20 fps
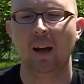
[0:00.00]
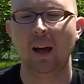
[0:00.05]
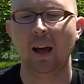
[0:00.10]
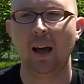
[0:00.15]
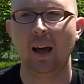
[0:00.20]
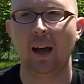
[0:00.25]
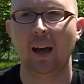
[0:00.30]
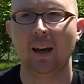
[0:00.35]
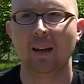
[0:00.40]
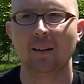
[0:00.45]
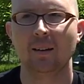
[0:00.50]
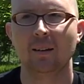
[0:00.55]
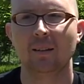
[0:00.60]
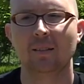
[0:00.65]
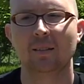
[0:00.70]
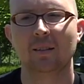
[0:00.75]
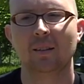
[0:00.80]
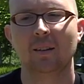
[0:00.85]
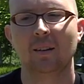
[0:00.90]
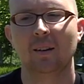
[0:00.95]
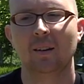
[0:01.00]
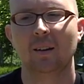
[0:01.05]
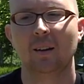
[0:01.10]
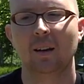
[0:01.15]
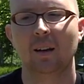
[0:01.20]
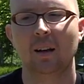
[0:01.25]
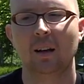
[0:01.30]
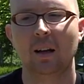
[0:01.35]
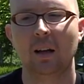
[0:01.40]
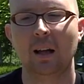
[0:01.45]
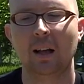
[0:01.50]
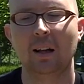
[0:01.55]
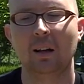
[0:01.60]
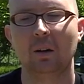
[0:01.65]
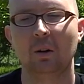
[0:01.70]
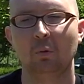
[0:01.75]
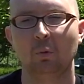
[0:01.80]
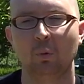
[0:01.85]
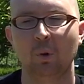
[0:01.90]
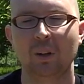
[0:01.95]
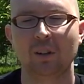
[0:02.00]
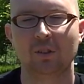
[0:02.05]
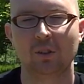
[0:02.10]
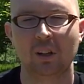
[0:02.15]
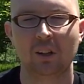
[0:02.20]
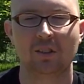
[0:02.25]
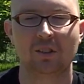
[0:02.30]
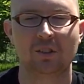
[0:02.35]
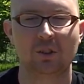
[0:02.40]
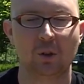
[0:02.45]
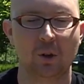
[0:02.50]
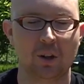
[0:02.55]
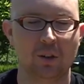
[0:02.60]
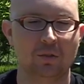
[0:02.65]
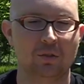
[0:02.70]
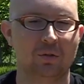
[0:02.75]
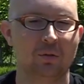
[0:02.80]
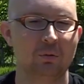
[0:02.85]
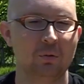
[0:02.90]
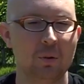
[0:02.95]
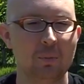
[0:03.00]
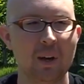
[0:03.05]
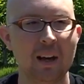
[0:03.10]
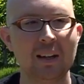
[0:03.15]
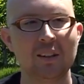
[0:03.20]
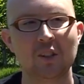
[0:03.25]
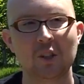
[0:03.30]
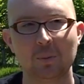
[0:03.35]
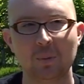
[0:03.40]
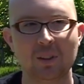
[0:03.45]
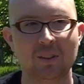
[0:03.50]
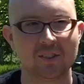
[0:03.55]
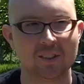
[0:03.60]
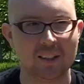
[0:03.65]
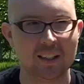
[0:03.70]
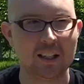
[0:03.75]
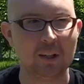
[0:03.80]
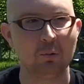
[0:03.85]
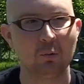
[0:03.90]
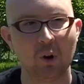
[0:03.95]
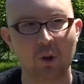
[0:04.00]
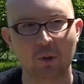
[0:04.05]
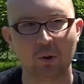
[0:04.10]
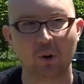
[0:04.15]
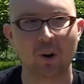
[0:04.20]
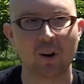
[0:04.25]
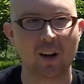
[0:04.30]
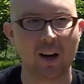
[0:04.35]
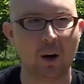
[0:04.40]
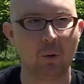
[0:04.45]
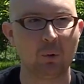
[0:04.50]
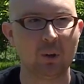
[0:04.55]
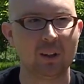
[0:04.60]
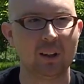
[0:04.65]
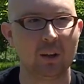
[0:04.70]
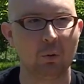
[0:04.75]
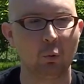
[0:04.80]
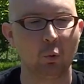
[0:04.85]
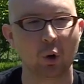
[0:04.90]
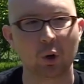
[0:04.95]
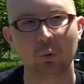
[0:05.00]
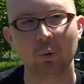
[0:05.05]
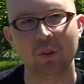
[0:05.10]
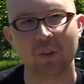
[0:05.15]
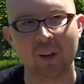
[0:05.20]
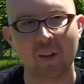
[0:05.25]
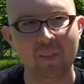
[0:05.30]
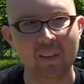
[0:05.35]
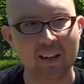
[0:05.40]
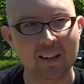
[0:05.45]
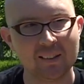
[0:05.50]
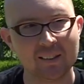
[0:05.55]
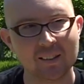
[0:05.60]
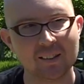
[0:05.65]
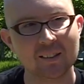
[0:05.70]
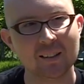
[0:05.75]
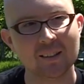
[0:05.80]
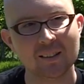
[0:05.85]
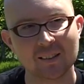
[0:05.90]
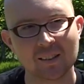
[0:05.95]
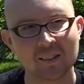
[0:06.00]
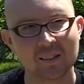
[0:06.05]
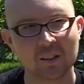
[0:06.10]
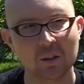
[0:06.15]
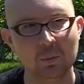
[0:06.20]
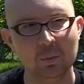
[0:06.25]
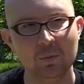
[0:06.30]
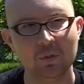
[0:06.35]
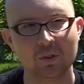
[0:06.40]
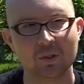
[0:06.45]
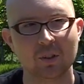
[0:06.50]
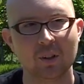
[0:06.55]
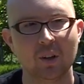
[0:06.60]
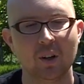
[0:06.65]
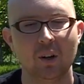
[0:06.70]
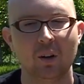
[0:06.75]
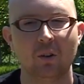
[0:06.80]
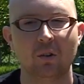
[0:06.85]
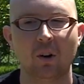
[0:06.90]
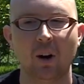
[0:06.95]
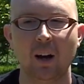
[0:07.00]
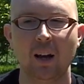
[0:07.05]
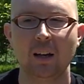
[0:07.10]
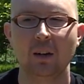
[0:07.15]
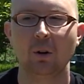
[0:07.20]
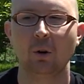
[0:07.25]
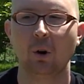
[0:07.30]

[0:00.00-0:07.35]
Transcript: And it sort of remains to be seen whether or not we can work within the existing systems, right?